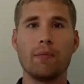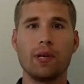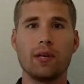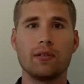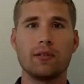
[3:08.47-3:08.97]

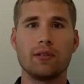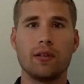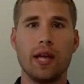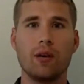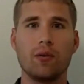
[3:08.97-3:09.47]
Because
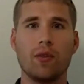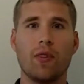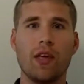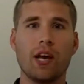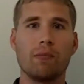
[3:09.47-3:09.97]
they don't
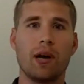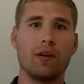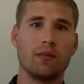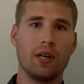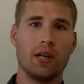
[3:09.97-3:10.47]
think
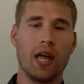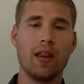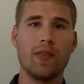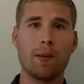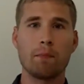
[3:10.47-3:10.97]
about
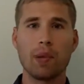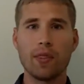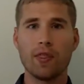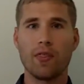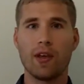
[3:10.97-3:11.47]
anything
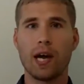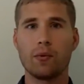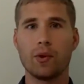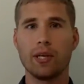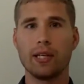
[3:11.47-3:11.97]
but the
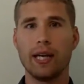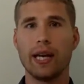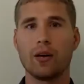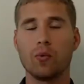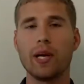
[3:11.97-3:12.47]
thyroid gland.